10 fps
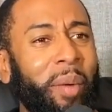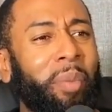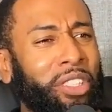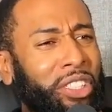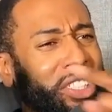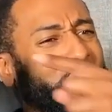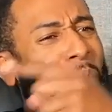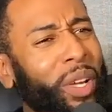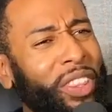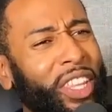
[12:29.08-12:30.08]
but you're still
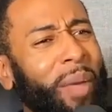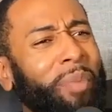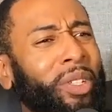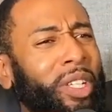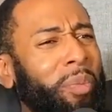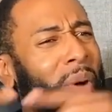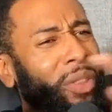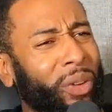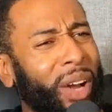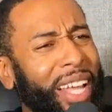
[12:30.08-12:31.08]
with them. So you're
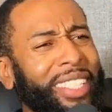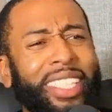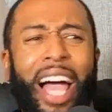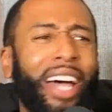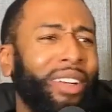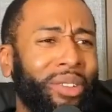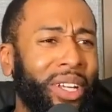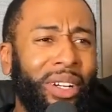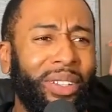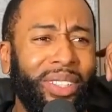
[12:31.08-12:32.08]
both crazy. I don't know.